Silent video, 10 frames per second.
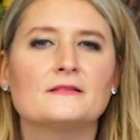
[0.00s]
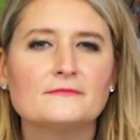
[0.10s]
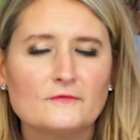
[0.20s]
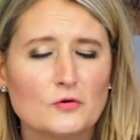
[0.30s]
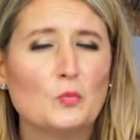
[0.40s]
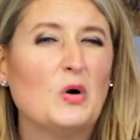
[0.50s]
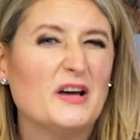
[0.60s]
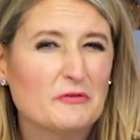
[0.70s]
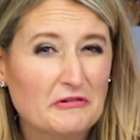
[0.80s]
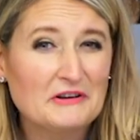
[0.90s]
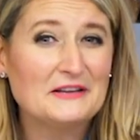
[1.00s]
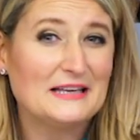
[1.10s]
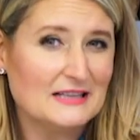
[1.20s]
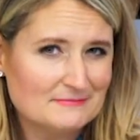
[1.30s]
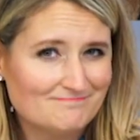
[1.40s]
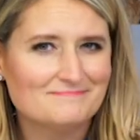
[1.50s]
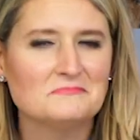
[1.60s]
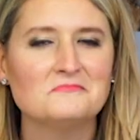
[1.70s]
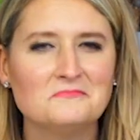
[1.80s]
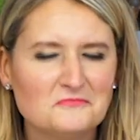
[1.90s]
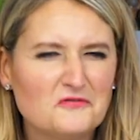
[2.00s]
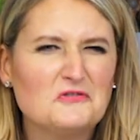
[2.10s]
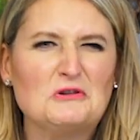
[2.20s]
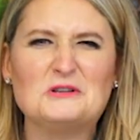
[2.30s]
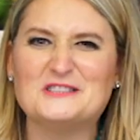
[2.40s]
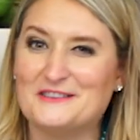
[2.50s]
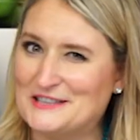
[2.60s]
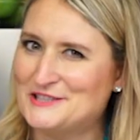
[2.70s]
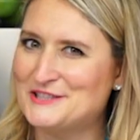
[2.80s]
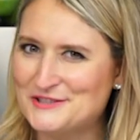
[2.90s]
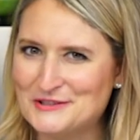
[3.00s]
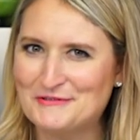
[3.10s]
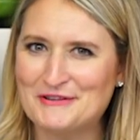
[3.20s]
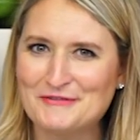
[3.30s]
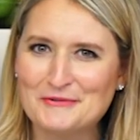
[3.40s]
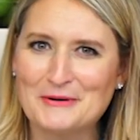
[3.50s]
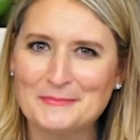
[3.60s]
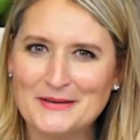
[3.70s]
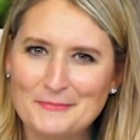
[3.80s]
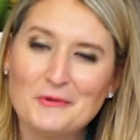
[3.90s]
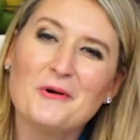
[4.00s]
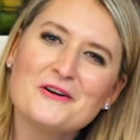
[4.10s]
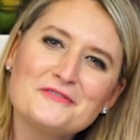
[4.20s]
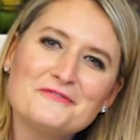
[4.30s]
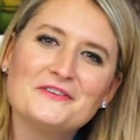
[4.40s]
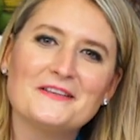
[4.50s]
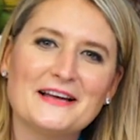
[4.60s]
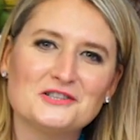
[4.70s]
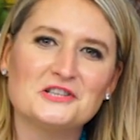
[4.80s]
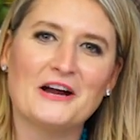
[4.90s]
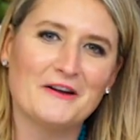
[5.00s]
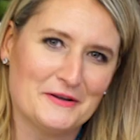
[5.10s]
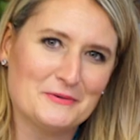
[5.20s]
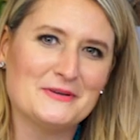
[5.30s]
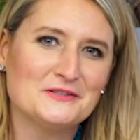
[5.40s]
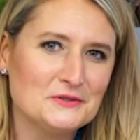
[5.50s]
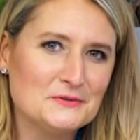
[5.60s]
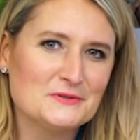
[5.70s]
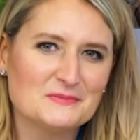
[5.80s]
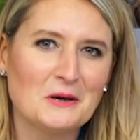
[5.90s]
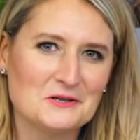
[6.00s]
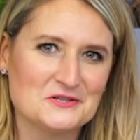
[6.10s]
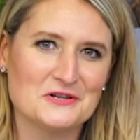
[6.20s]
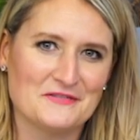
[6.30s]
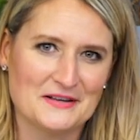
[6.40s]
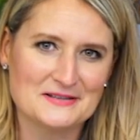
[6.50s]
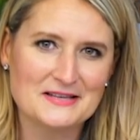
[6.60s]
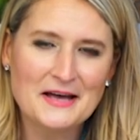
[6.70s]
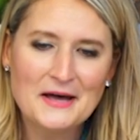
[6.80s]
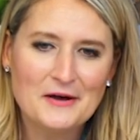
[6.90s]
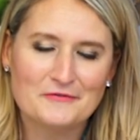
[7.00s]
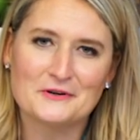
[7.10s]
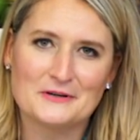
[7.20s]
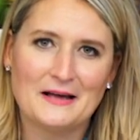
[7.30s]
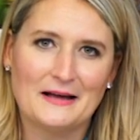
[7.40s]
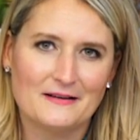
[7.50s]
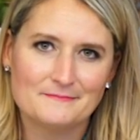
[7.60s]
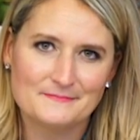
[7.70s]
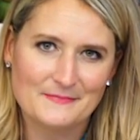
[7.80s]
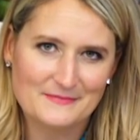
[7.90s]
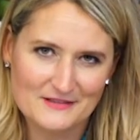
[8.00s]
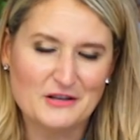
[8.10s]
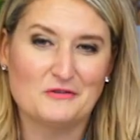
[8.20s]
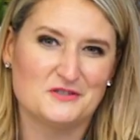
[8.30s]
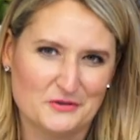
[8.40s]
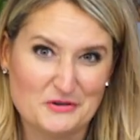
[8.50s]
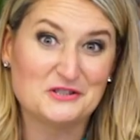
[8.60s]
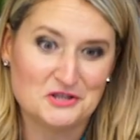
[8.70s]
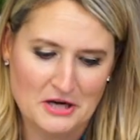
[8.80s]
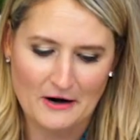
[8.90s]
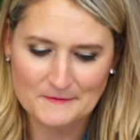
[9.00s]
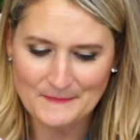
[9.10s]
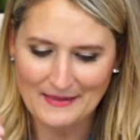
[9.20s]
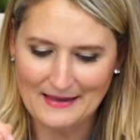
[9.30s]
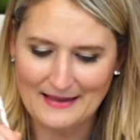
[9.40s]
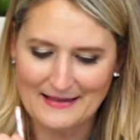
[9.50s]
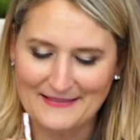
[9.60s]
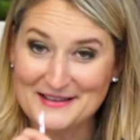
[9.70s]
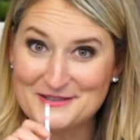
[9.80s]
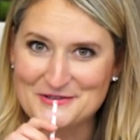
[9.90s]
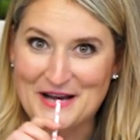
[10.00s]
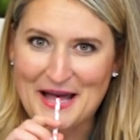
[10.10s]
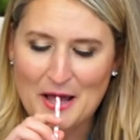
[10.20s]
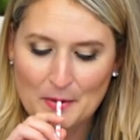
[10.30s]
for one really full, delicious serving for one people, or if you feel like sharing, it would be 2 small servings for, so you could share. And let's try.